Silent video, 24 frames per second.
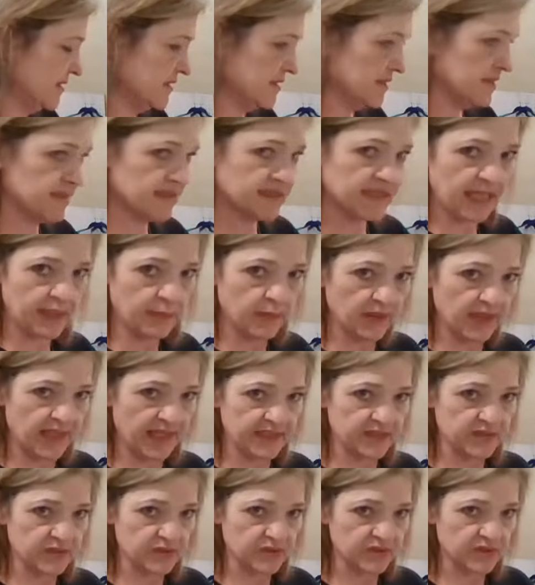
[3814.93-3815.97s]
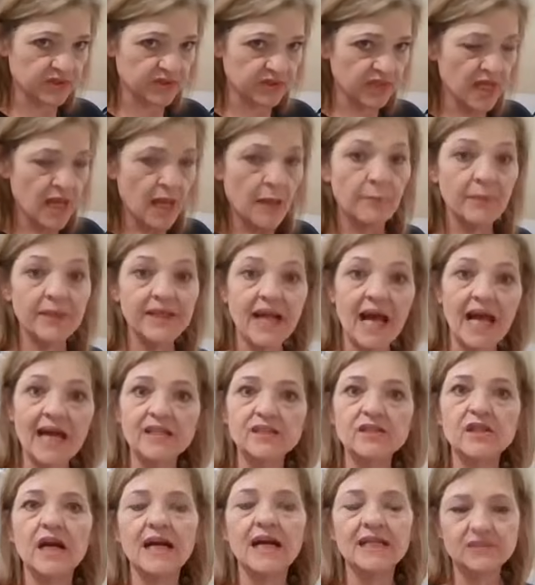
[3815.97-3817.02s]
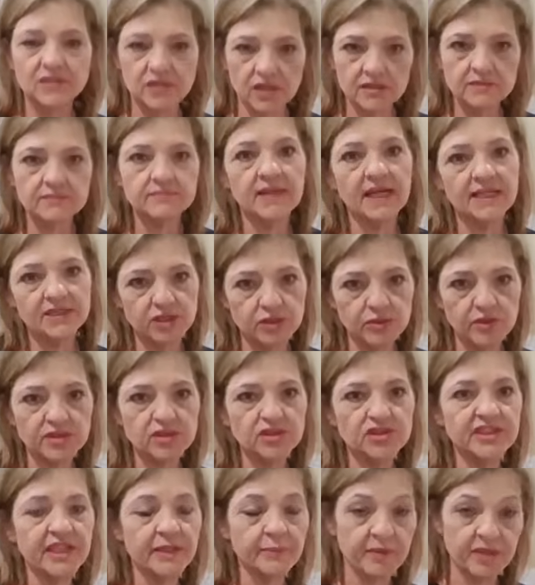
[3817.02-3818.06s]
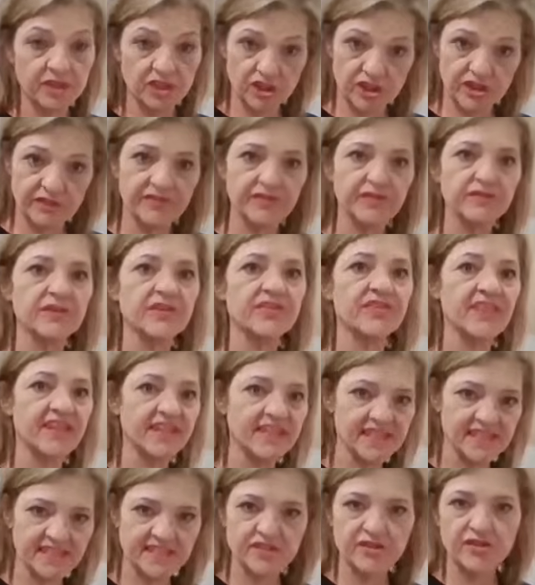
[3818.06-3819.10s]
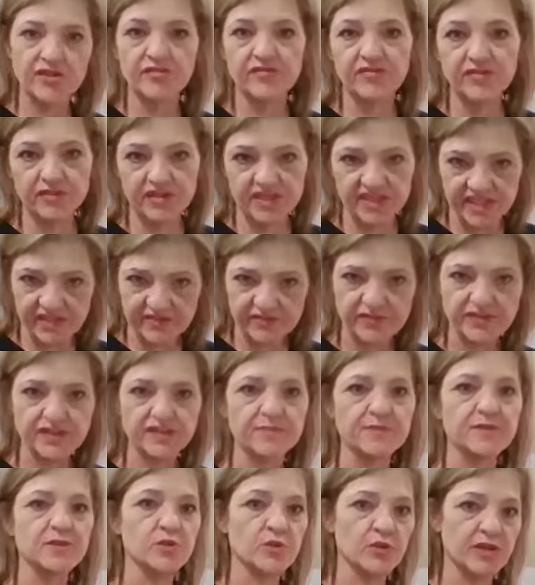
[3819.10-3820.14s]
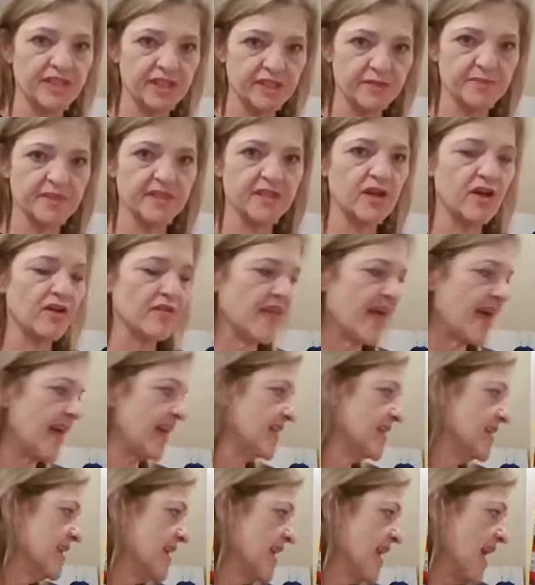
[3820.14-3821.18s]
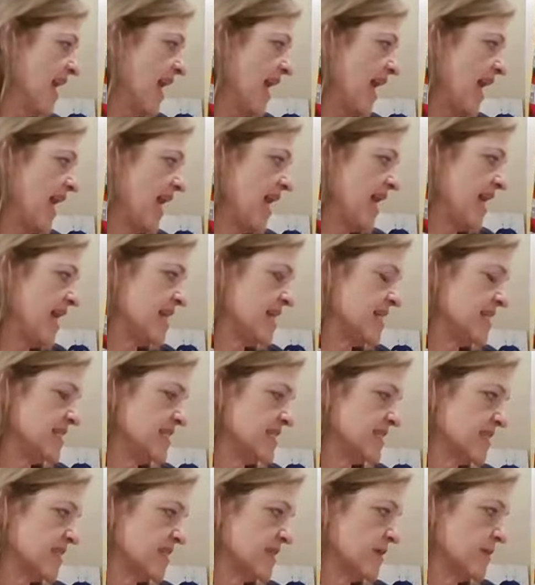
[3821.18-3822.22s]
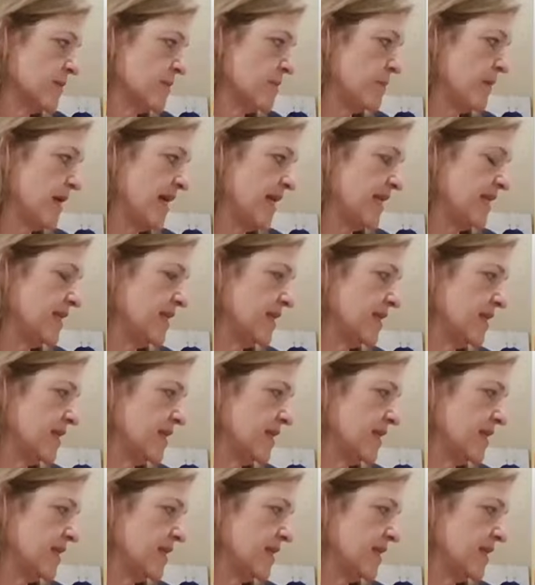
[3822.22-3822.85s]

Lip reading: stabilizers. I mean, I do understand because you can feel the thickness, you can feel the difference between them and all that. And but